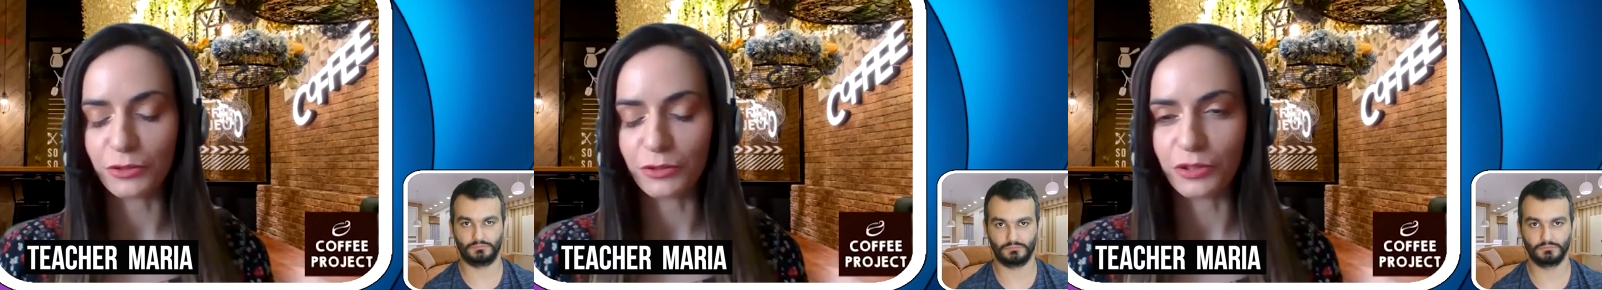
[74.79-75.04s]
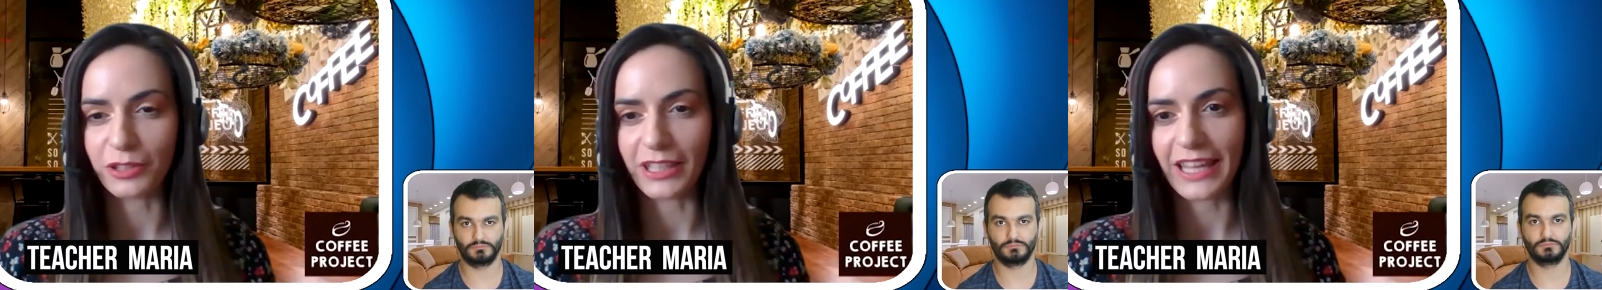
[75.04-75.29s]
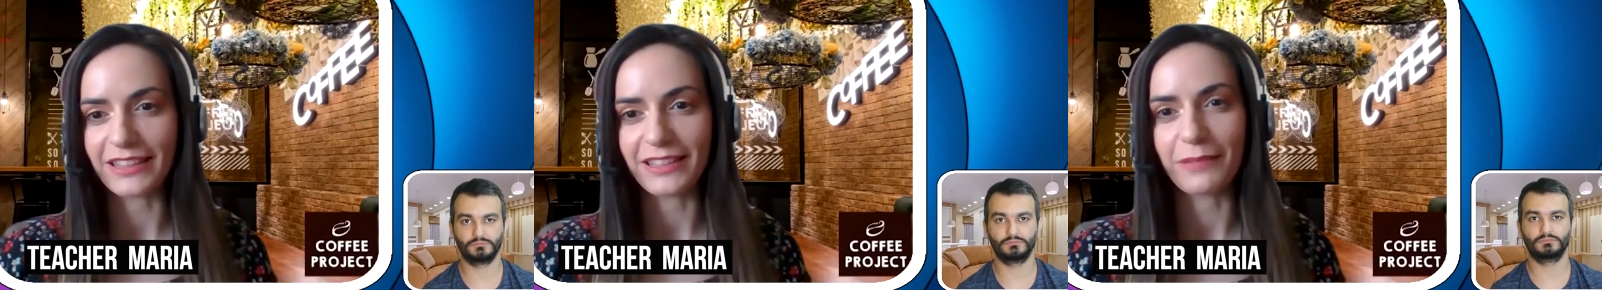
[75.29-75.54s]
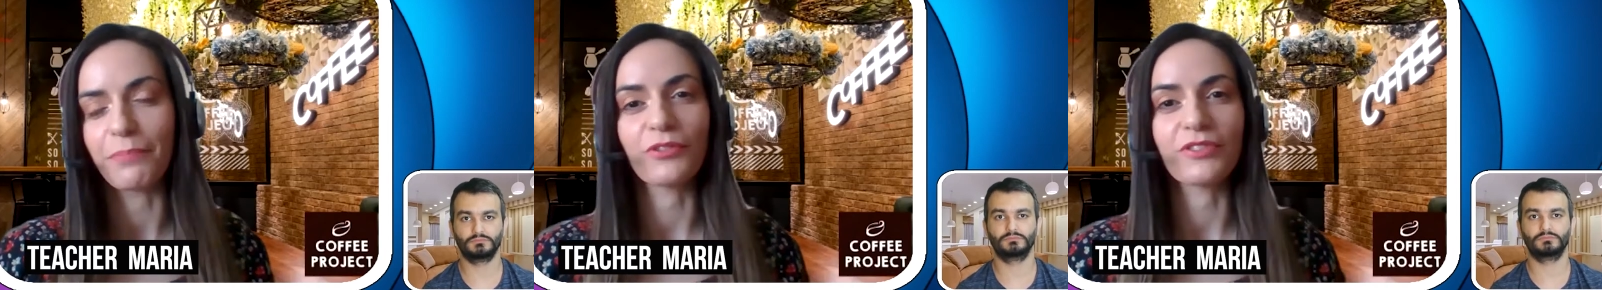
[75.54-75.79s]
Speaker 1: to create
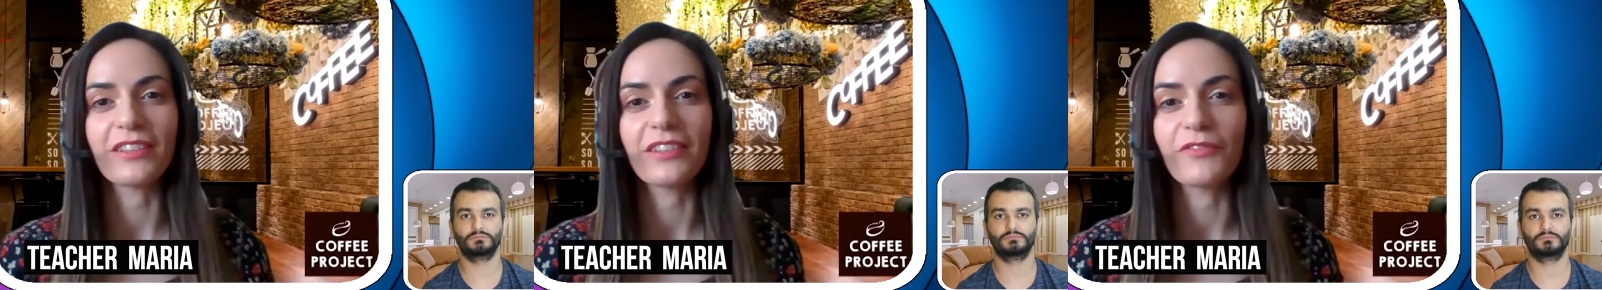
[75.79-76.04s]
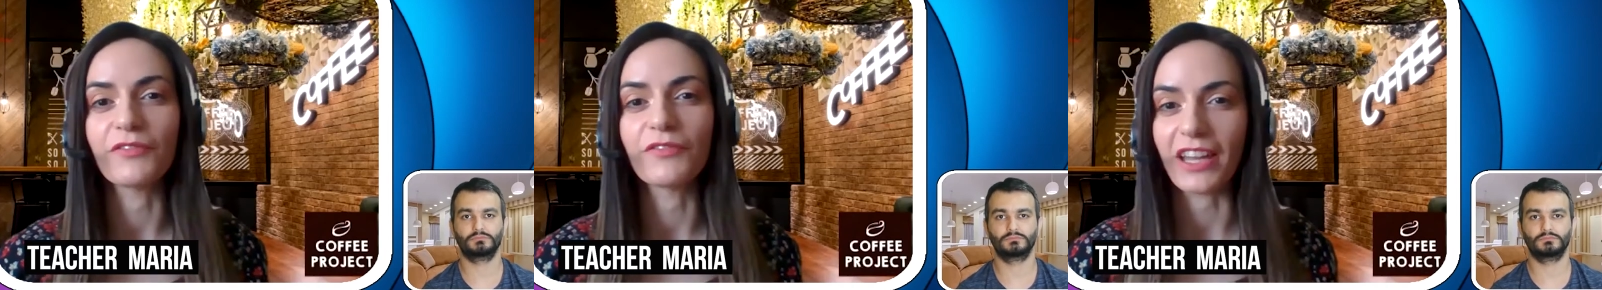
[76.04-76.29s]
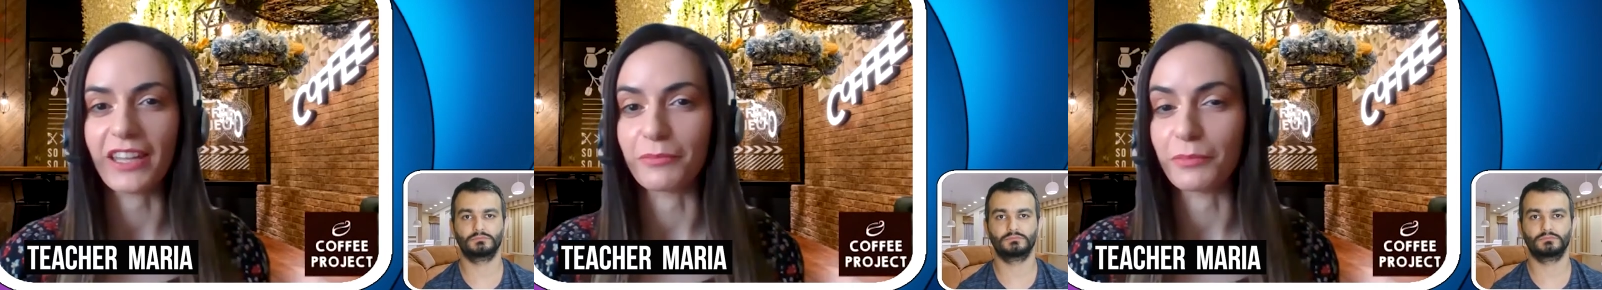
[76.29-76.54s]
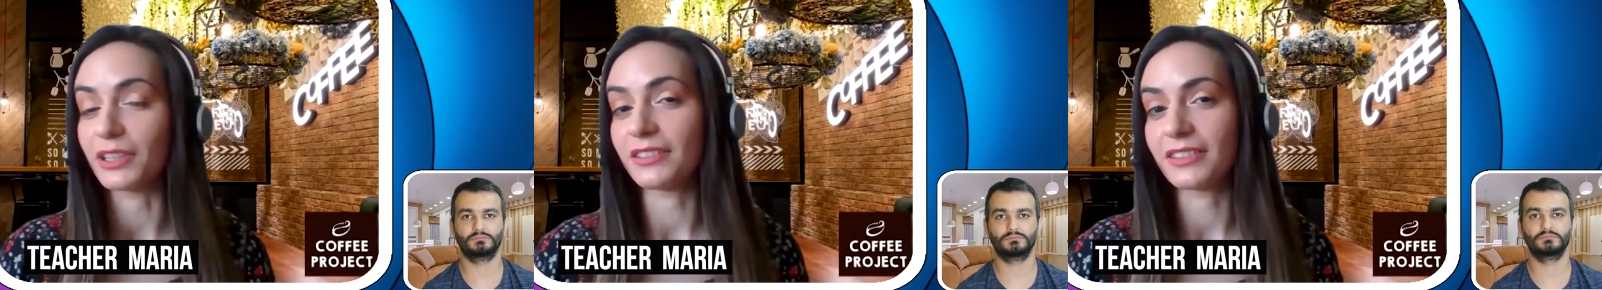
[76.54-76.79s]
a positive
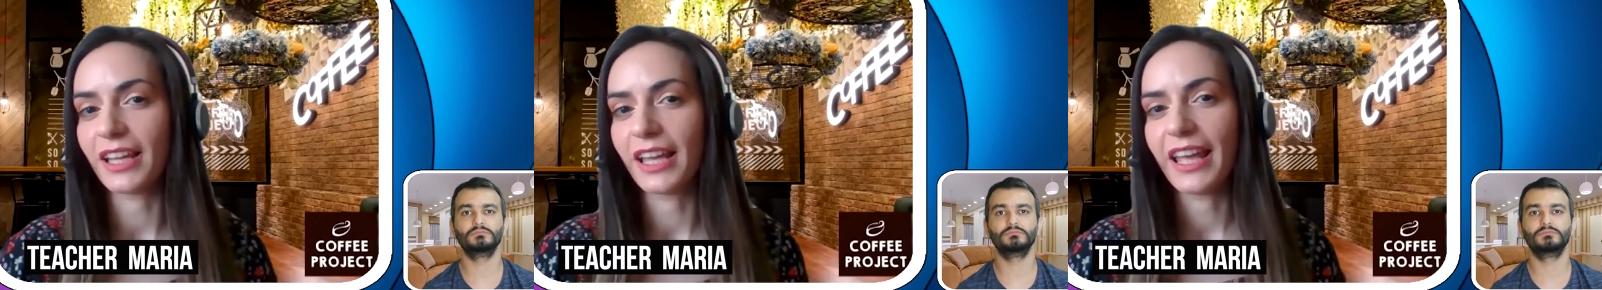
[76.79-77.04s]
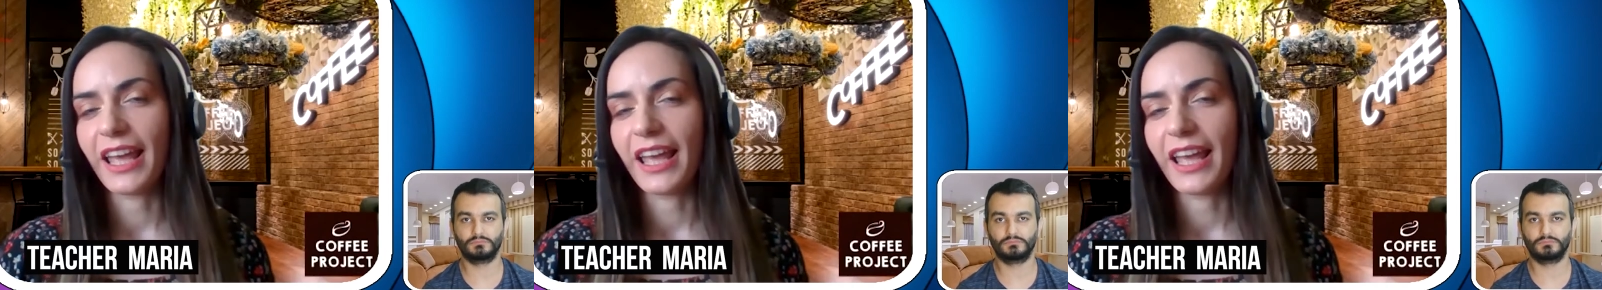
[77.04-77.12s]
environment